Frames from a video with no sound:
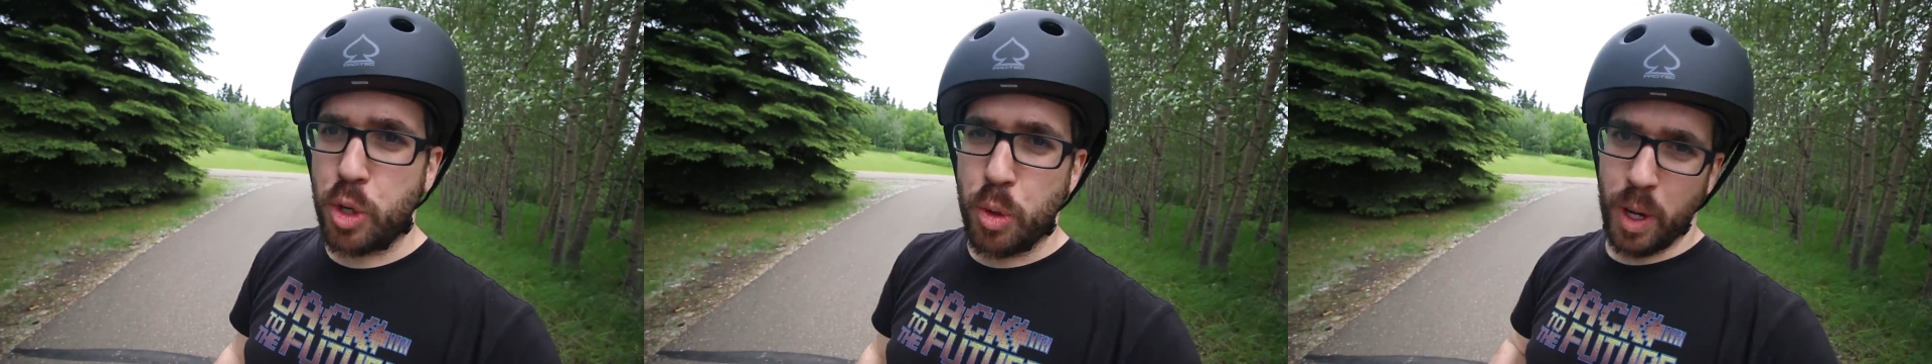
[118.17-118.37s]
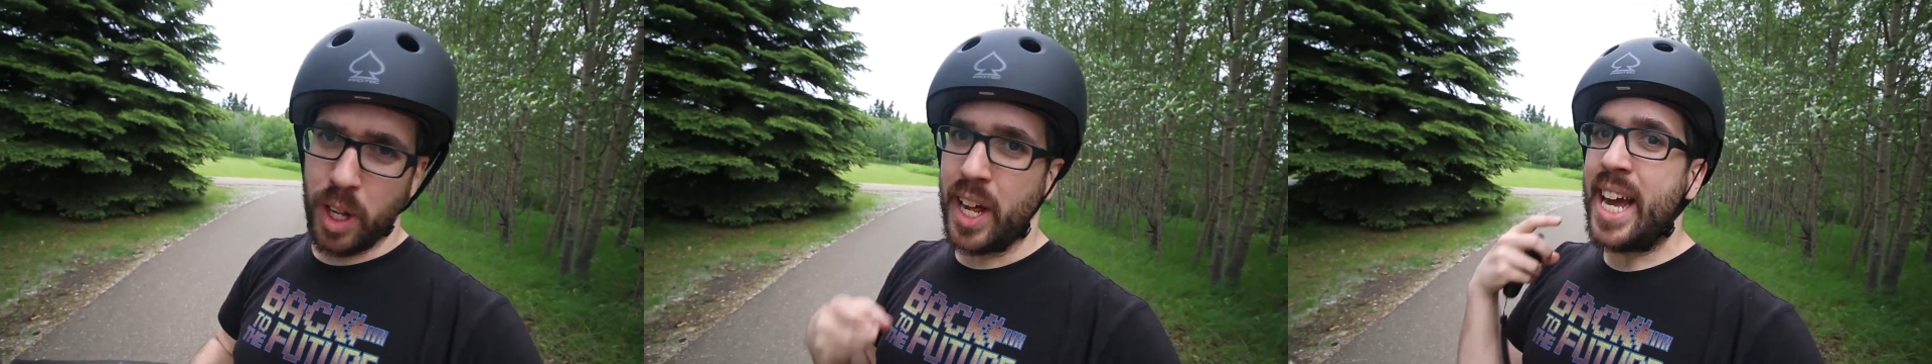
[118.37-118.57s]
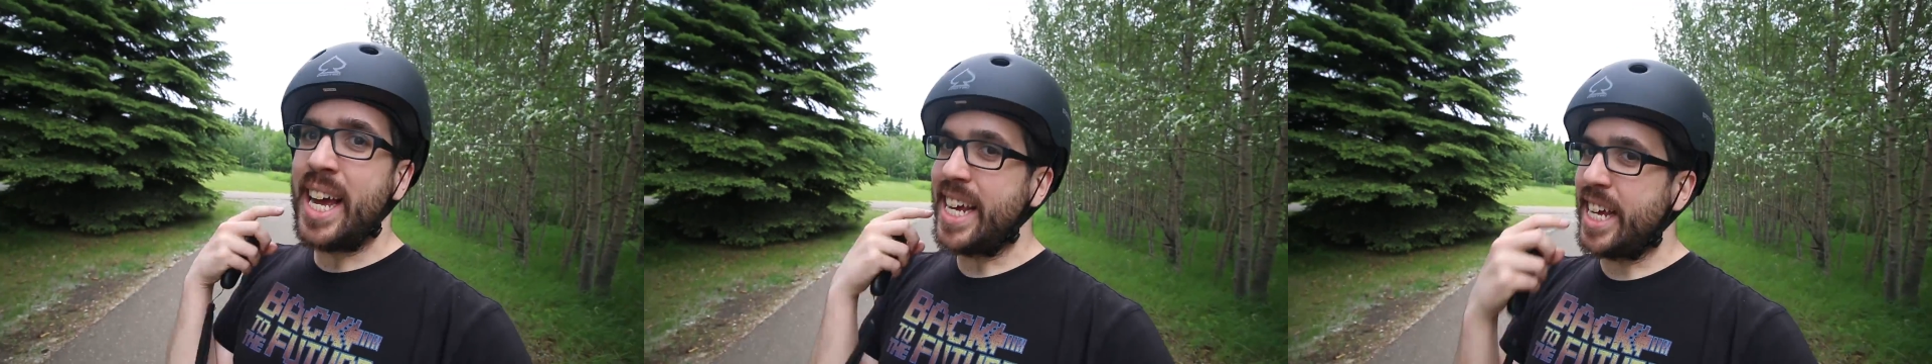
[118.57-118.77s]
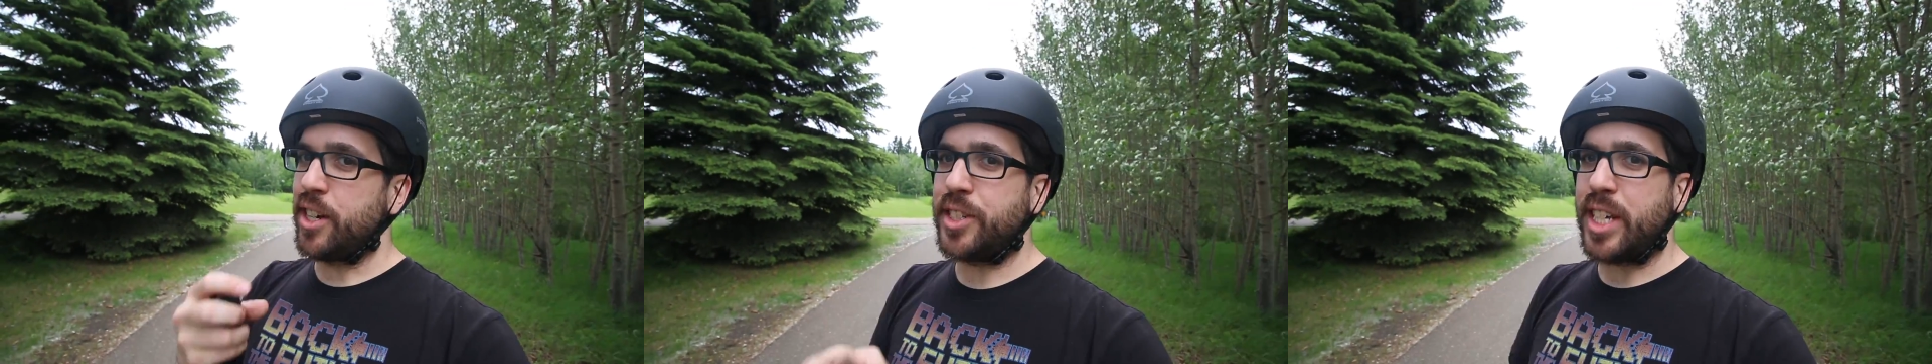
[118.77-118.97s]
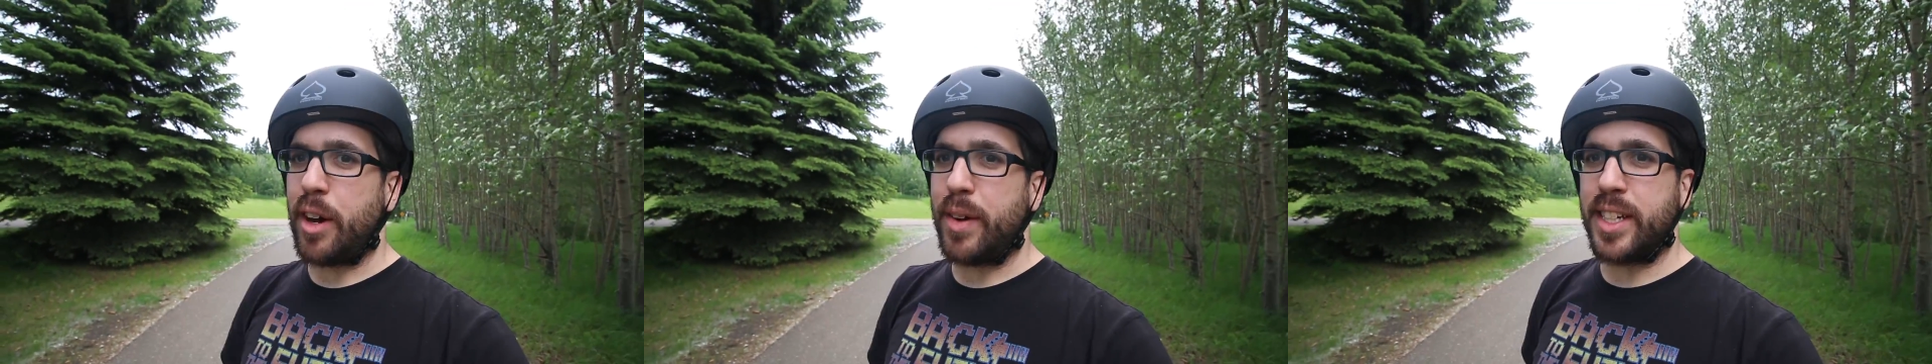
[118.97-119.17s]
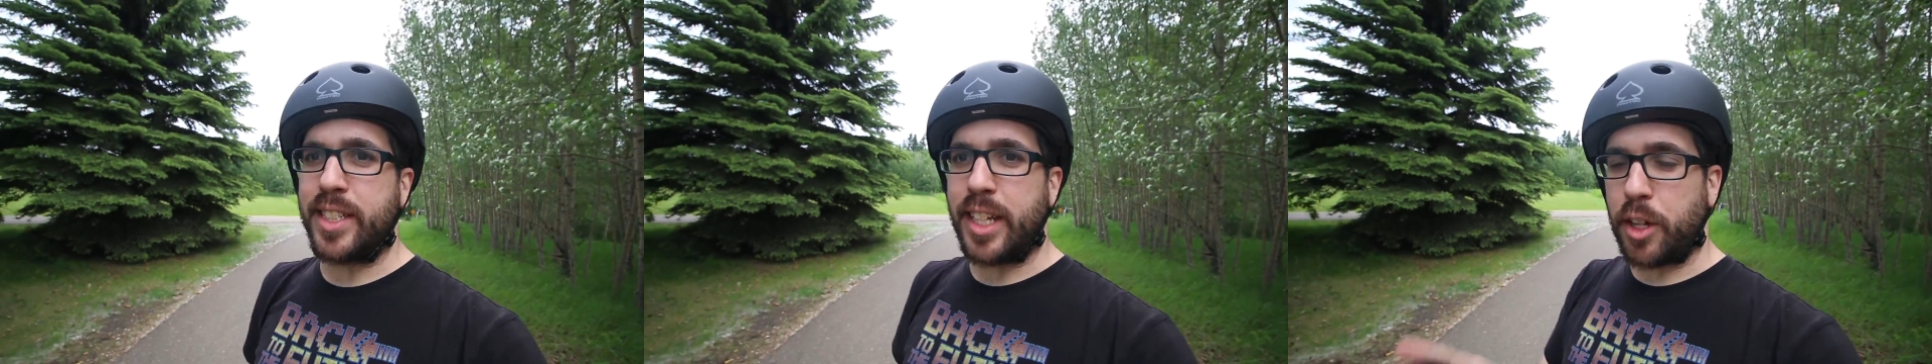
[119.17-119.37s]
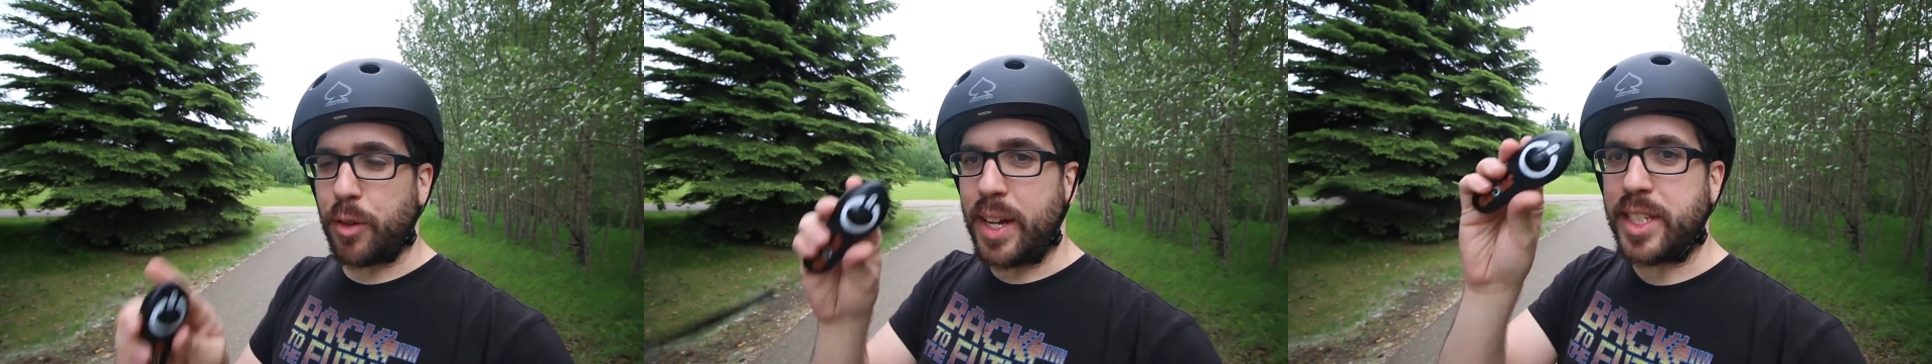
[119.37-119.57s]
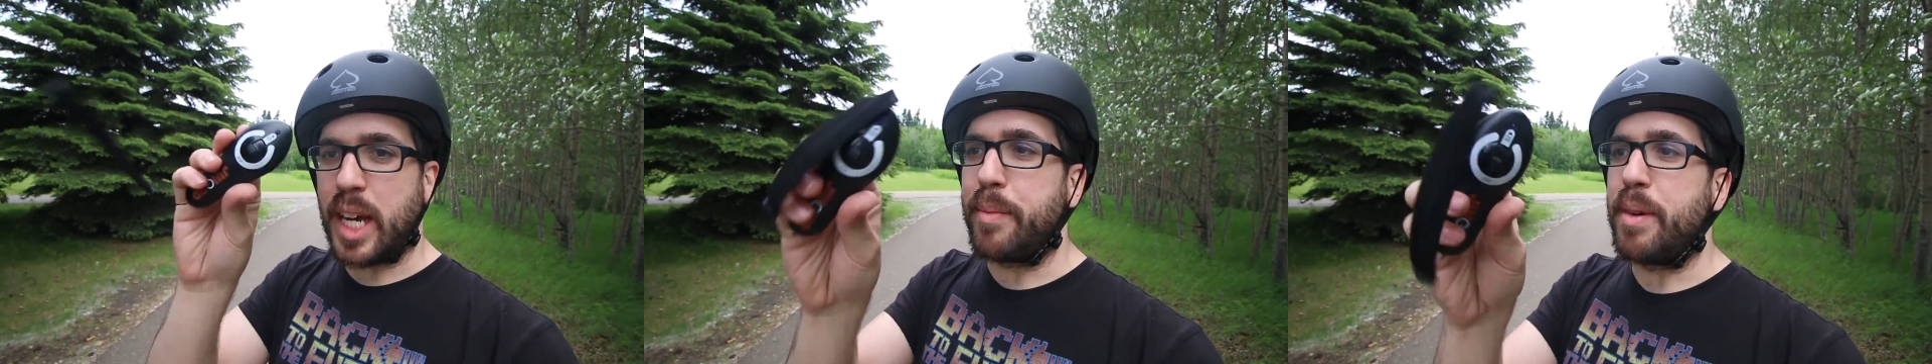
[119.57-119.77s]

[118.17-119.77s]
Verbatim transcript: Dual, here's how it accelerates.